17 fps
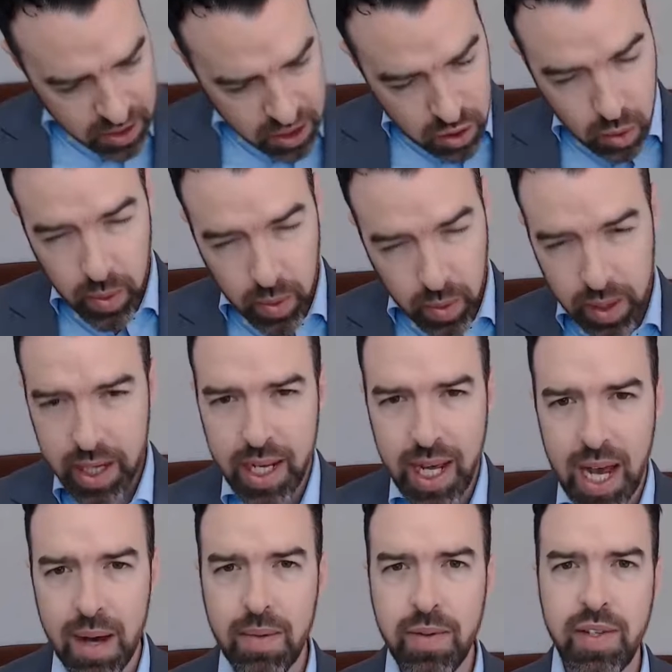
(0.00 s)
20
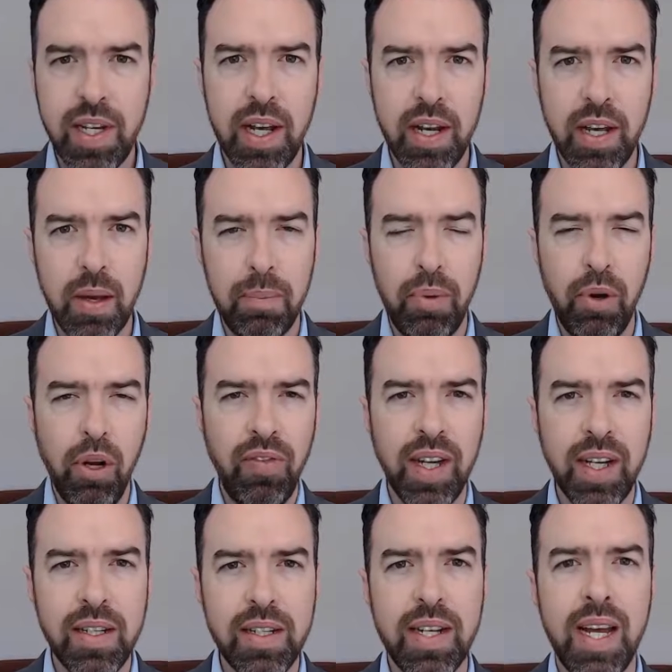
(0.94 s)
hours getting it
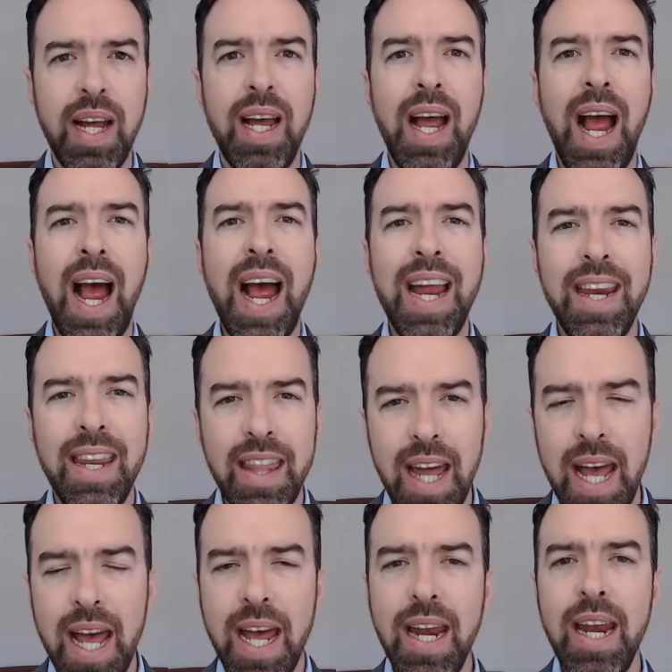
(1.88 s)
perfect, and
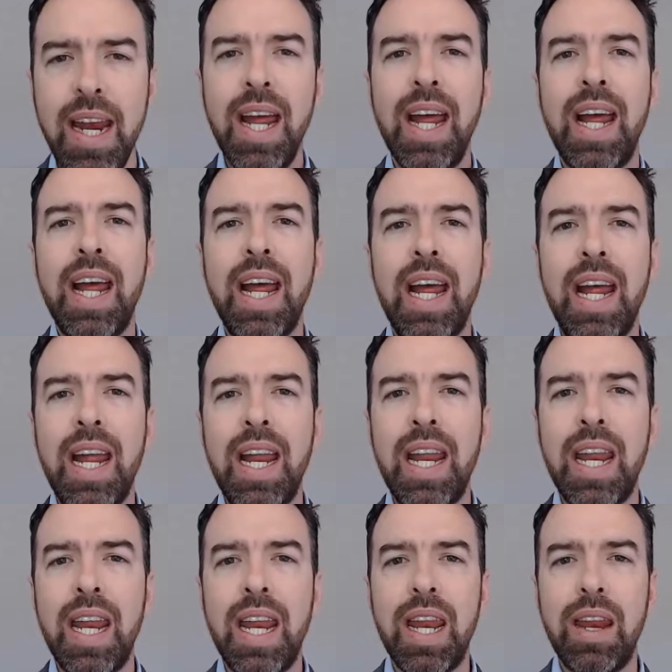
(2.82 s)
then
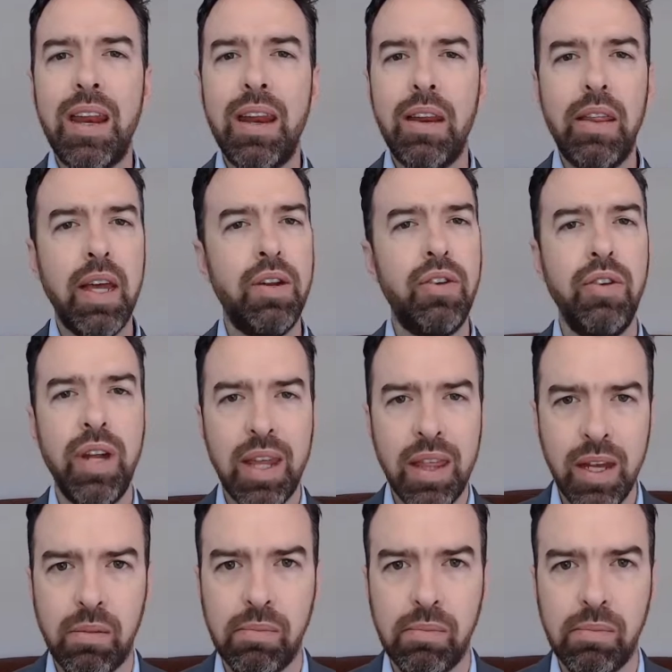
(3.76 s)
they do nothing.